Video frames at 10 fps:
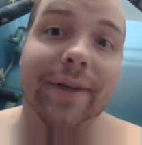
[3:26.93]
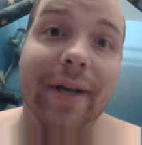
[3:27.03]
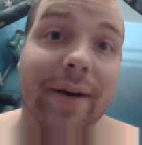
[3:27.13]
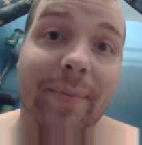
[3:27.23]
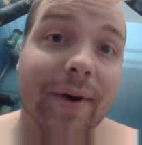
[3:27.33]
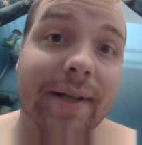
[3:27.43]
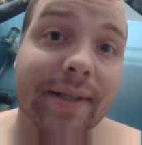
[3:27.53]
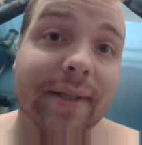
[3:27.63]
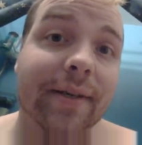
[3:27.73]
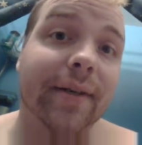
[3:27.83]
You're not
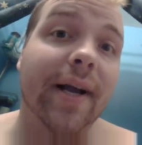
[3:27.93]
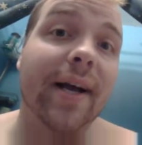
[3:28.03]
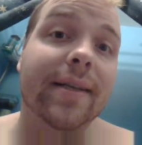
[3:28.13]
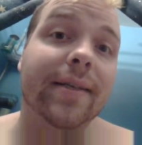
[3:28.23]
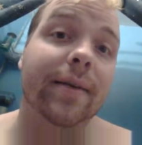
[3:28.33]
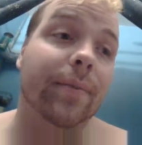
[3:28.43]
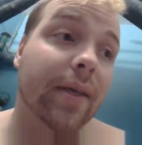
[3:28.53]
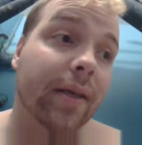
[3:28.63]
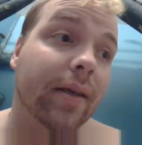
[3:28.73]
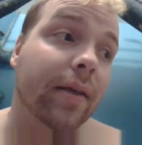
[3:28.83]
apprenticing under guys like
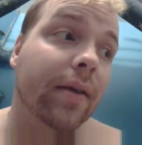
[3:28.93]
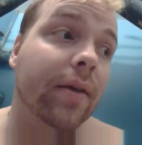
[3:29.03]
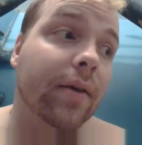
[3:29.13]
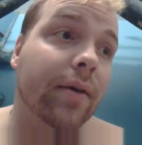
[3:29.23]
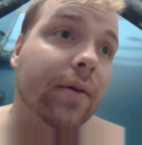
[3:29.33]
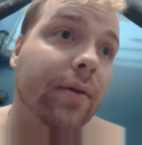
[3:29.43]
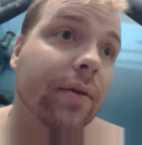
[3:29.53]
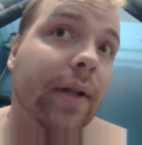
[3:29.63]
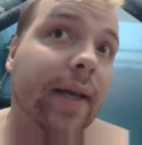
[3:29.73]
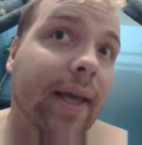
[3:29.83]
me who
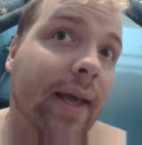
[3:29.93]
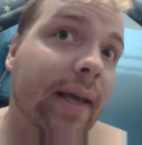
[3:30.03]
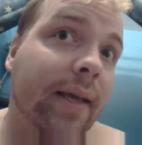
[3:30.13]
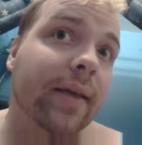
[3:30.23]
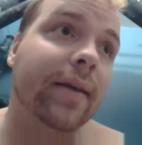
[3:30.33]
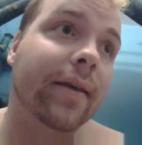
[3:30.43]
are like, hey,